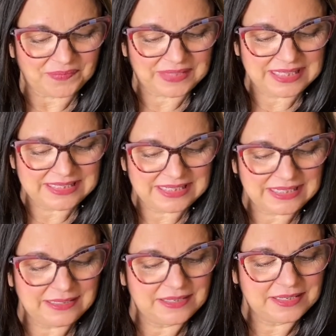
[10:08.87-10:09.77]

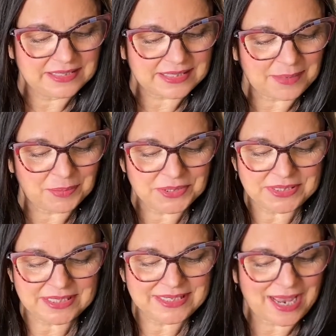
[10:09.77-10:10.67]
Indeed, the disciples
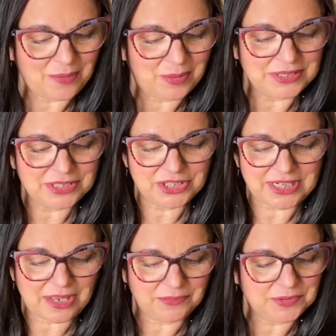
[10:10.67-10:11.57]
did not want to
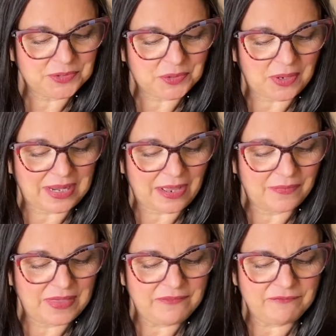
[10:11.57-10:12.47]
shout the story
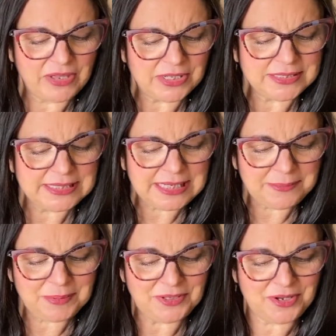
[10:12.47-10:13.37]
out. They felt
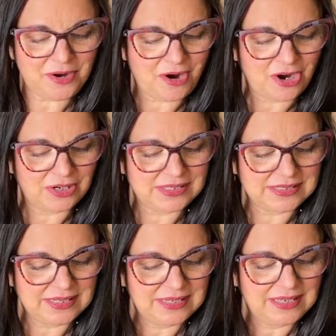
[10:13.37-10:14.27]
deep in their
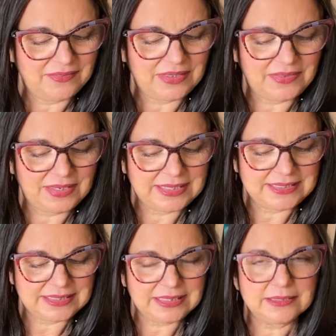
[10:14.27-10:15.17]
hearts that they had
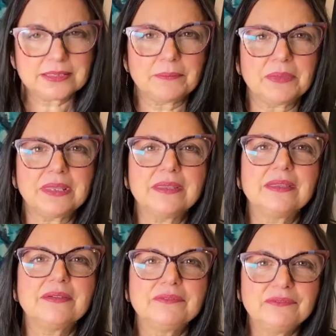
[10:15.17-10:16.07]
seen something
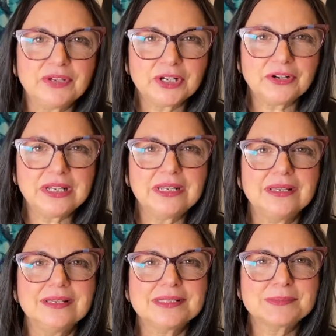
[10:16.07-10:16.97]
very
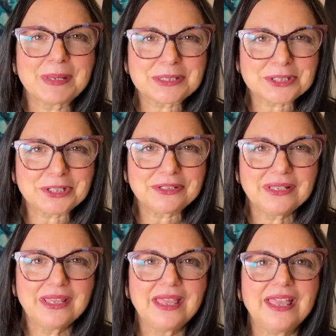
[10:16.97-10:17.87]
special
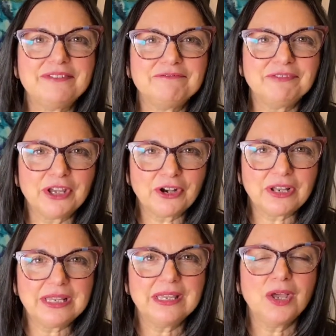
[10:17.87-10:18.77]
and
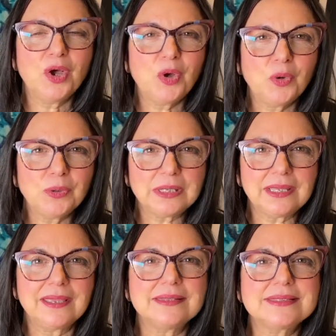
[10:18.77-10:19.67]
very
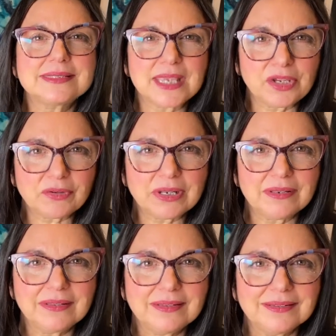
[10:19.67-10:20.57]
holy and sacred.
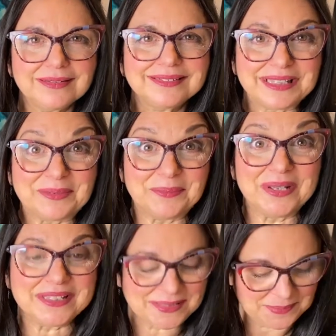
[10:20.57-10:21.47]
It
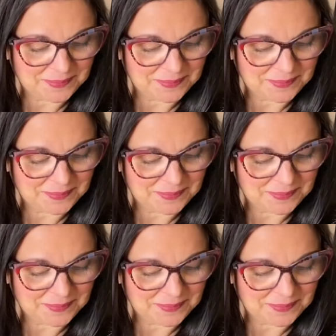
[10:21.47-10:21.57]
was.